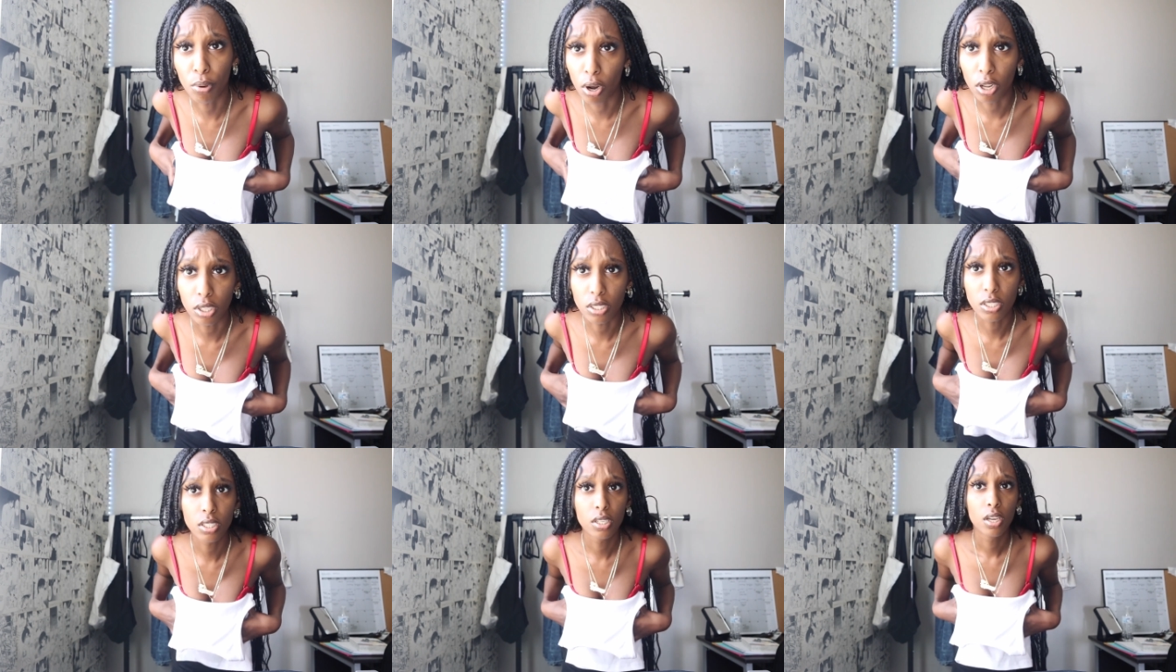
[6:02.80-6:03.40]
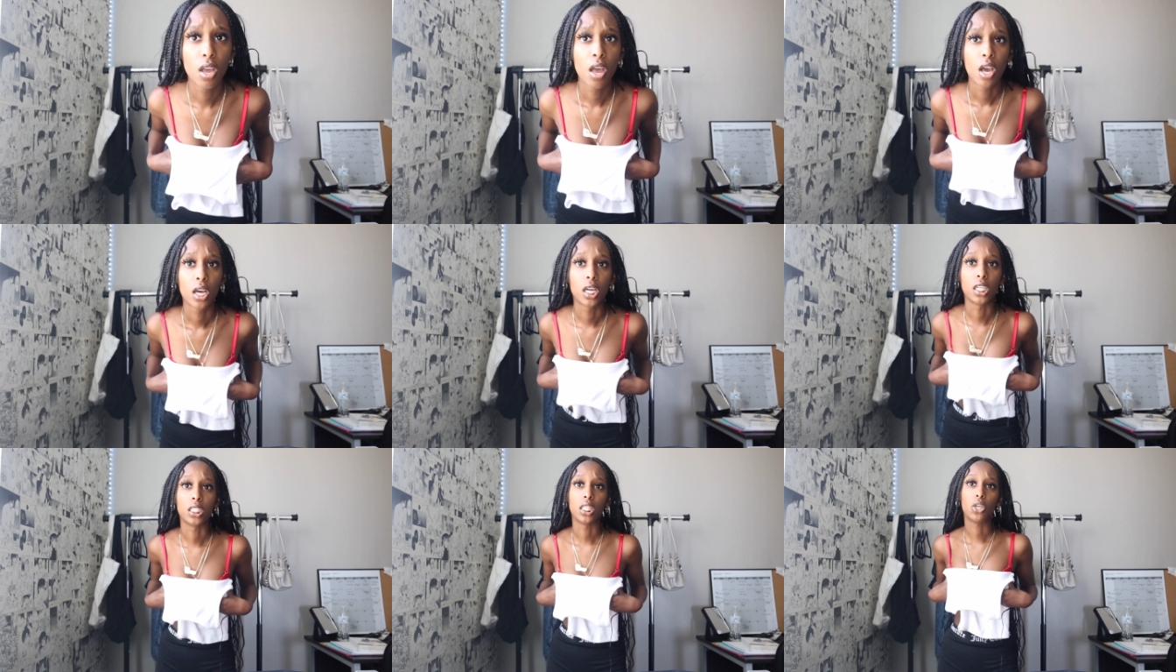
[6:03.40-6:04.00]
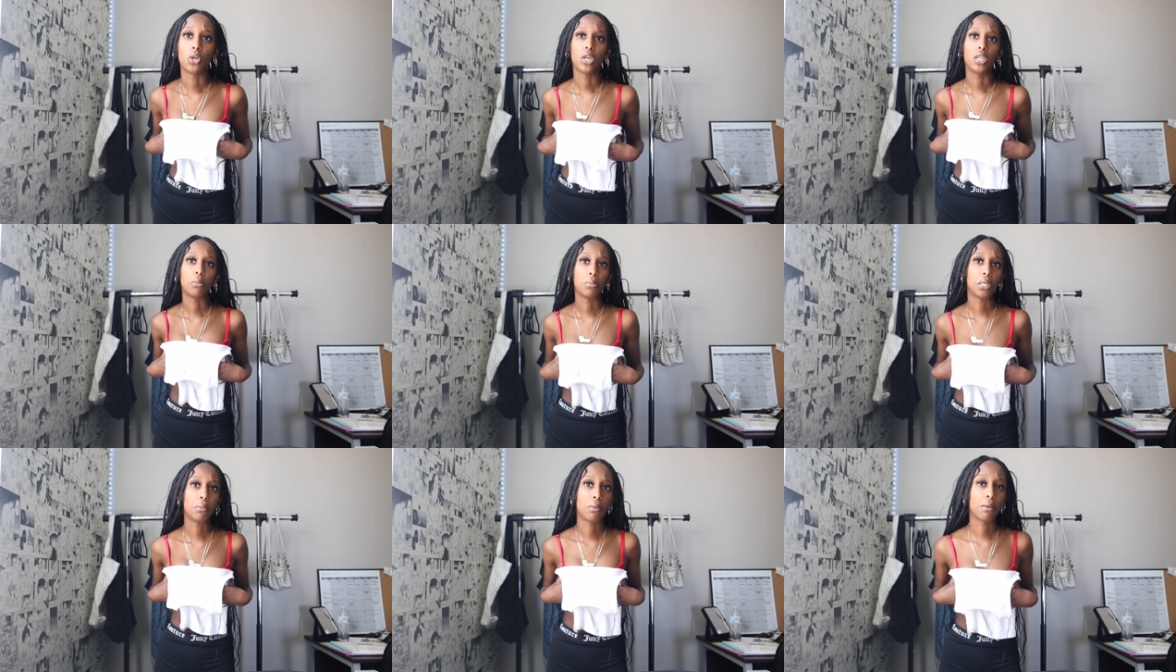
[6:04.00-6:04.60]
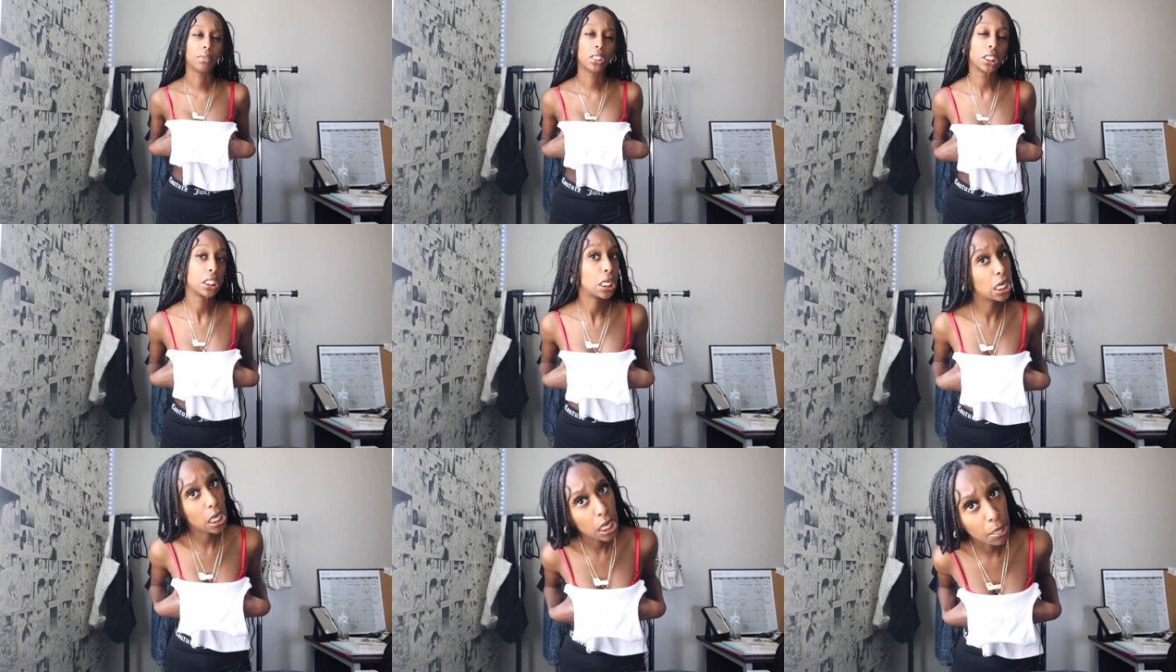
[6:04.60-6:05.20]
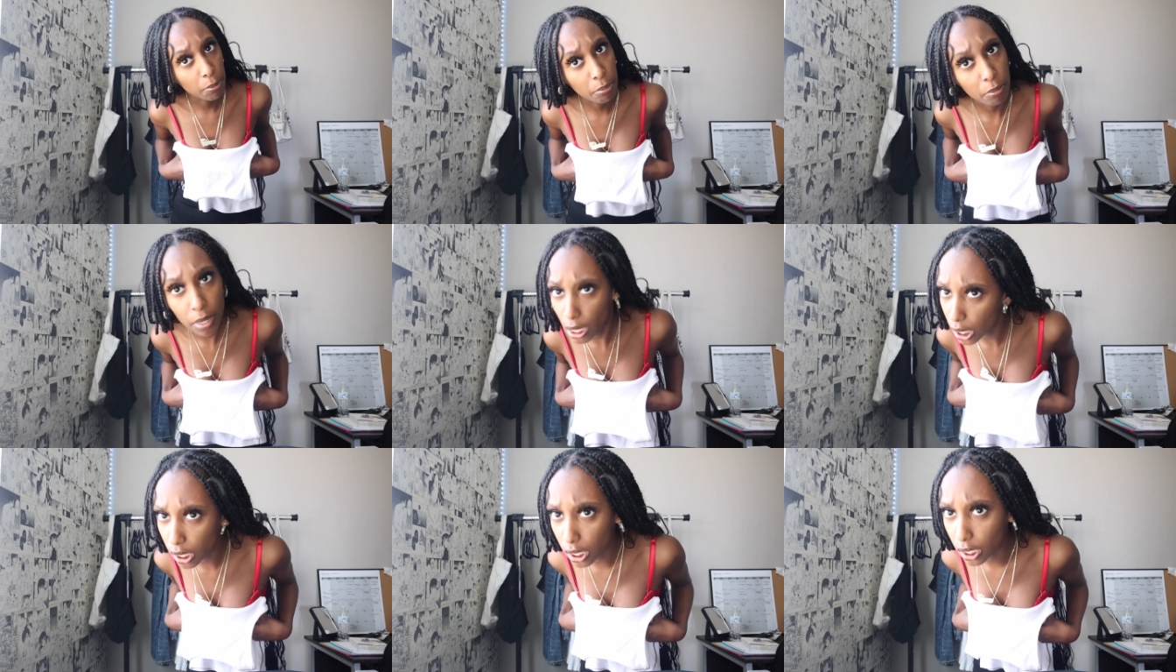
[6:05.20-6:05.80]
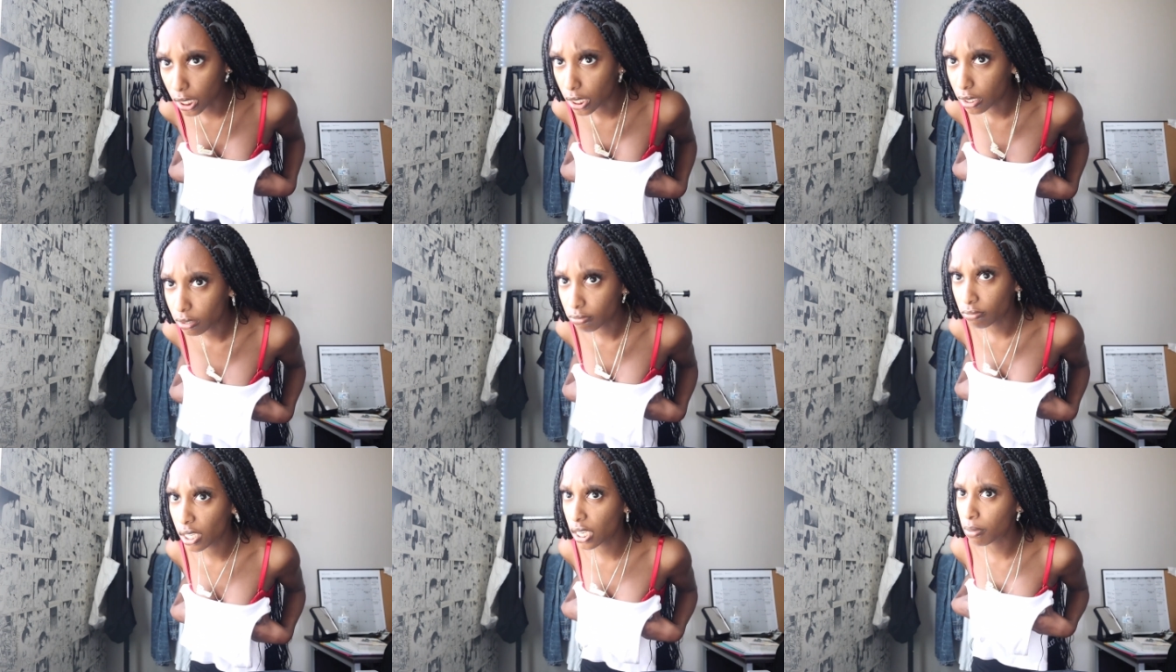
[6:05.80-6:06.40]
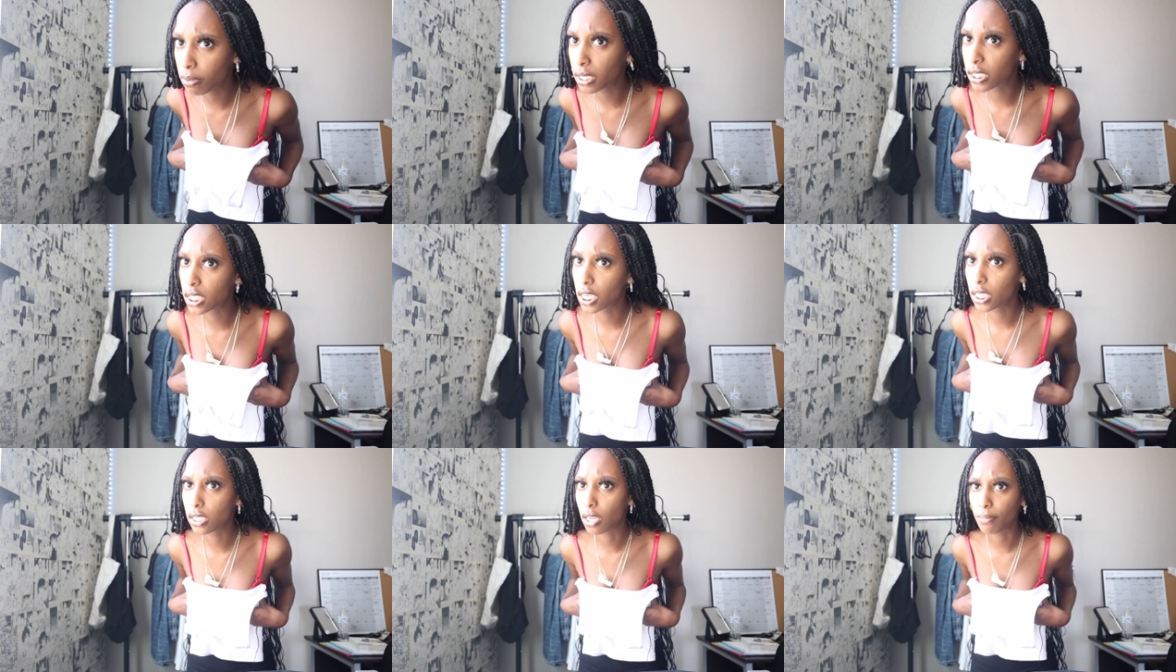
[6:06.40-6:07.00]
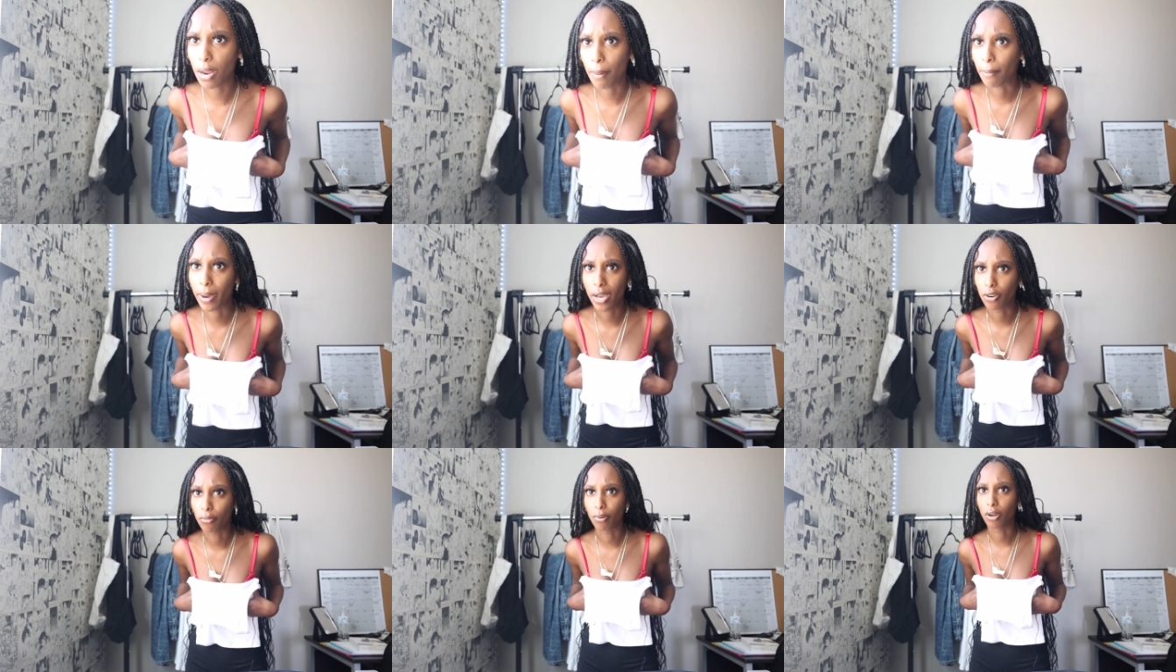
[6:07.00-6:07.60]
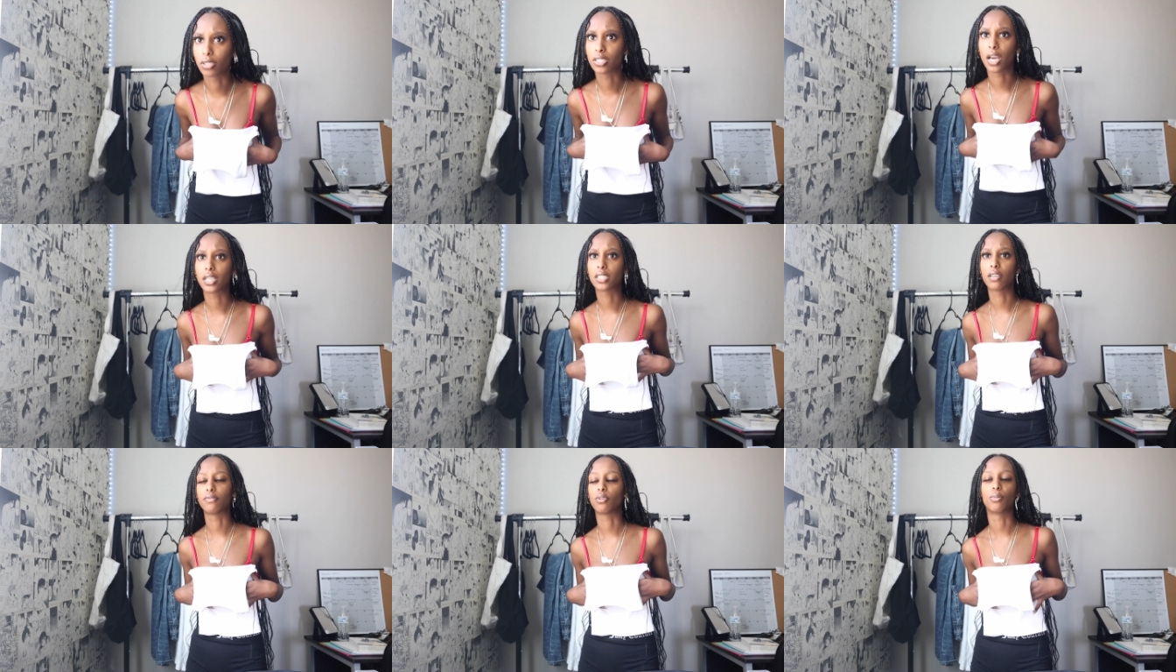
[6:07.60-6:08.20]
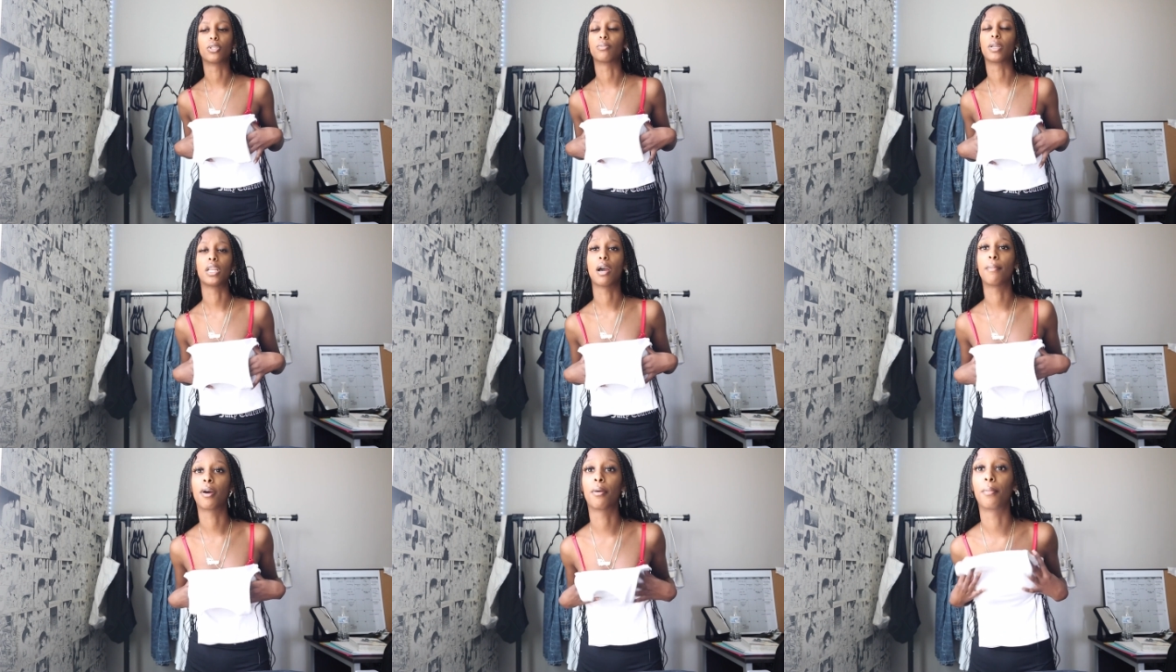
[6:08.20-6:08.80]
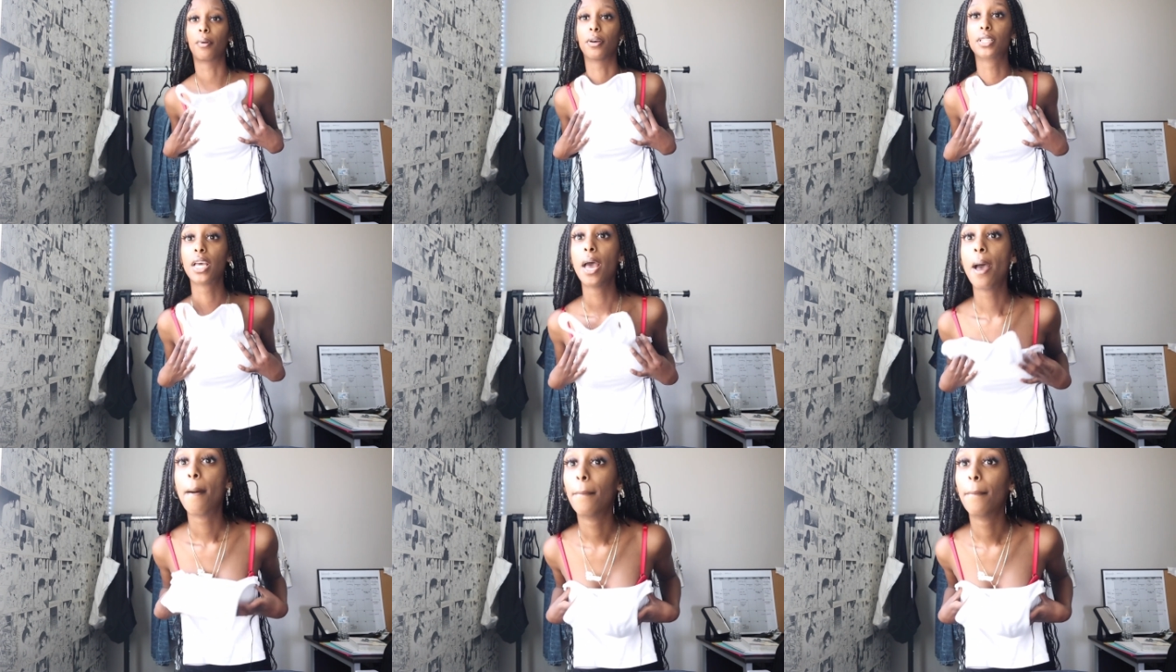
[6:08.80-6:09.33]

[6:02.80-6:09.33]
bras. Cause little itty bitty baby committee itty bitty titties. I'm not buying no bras. I save so much money not buying bras.